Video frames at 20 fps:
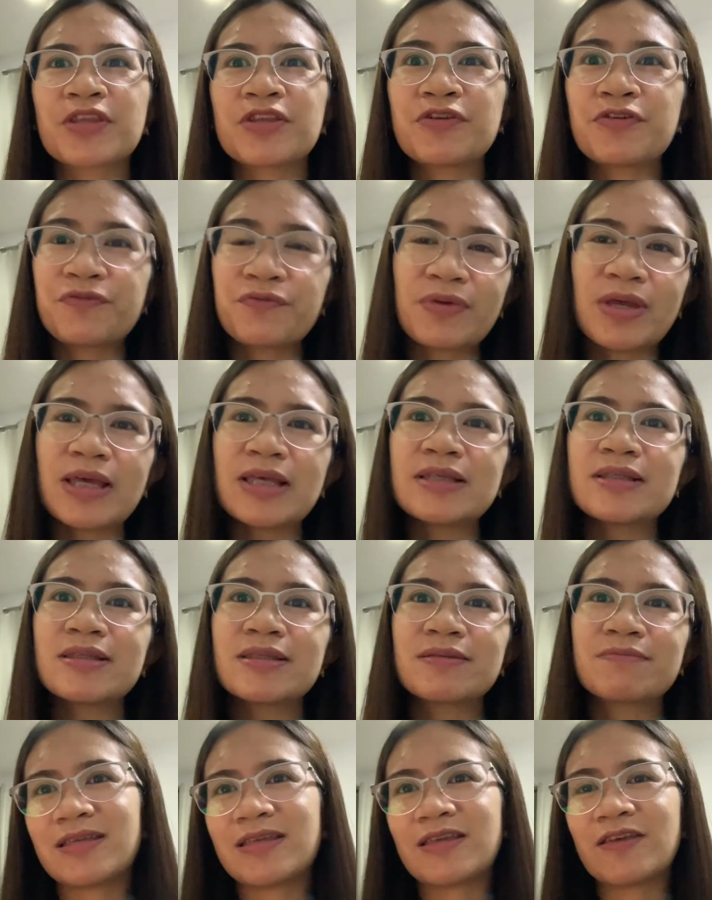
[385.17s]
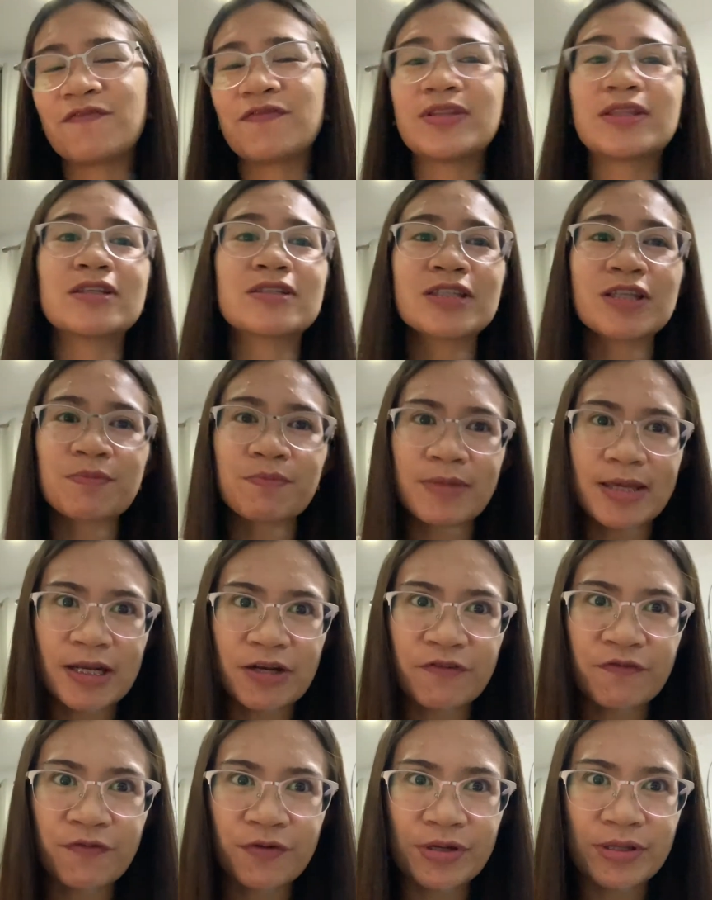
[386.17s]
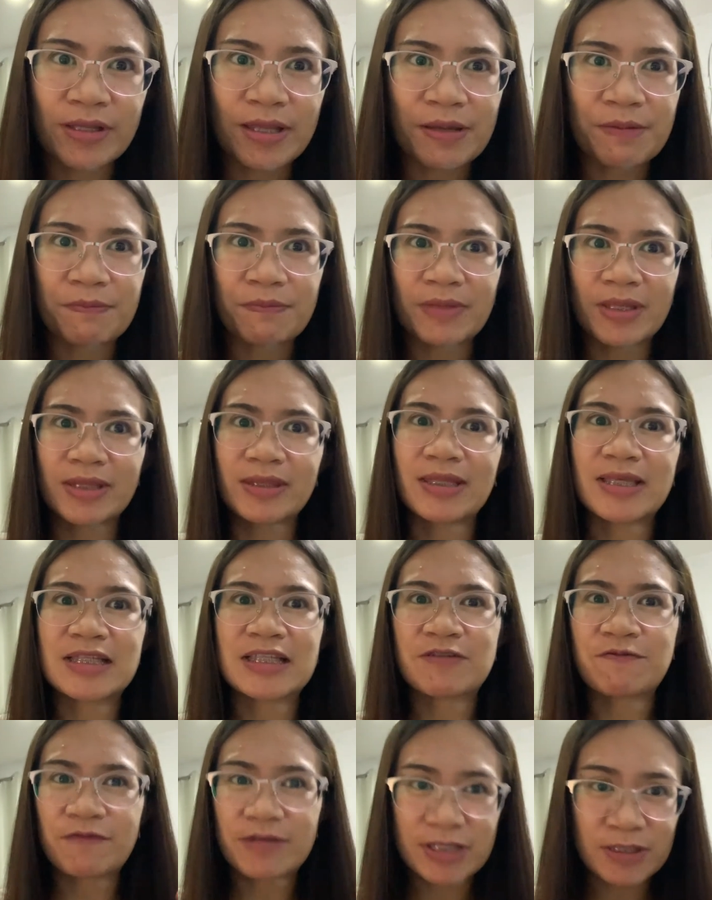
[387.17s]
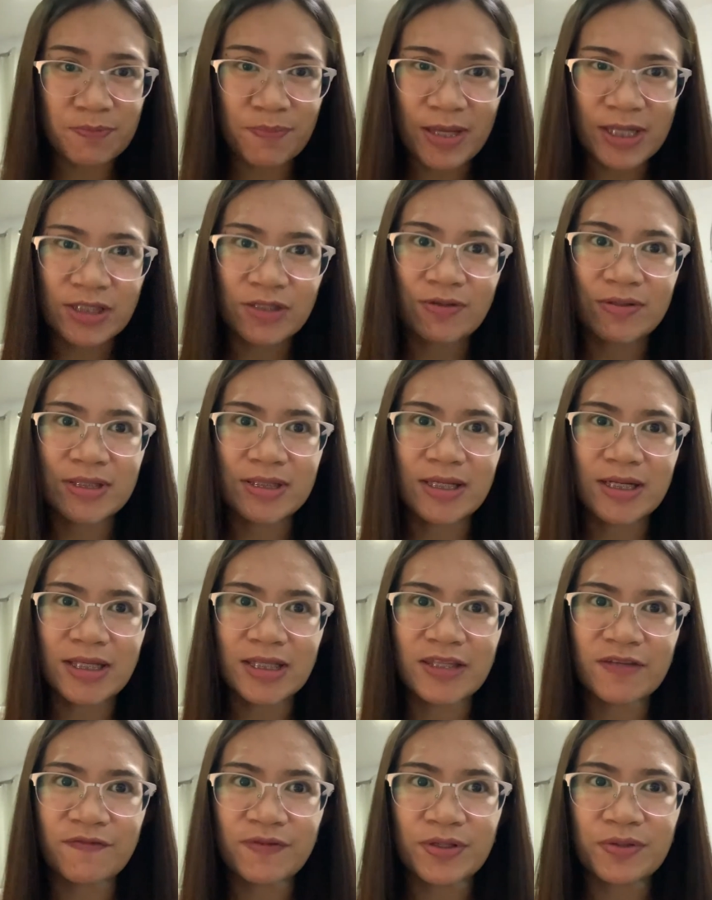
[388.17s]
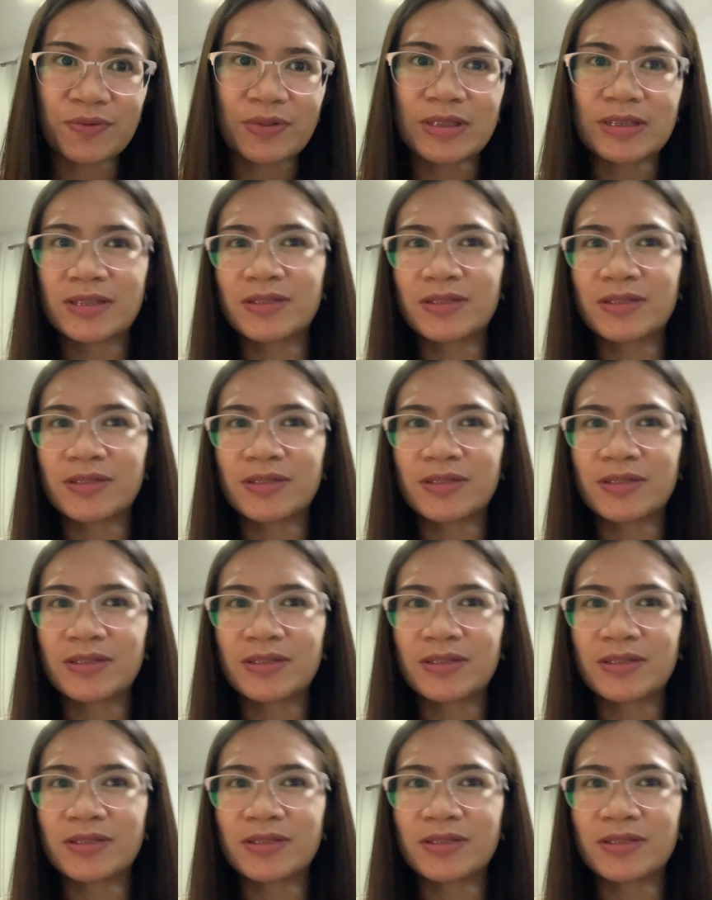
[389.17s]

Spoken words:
your race, if it doesn't matter for them, and they respect you as an individual.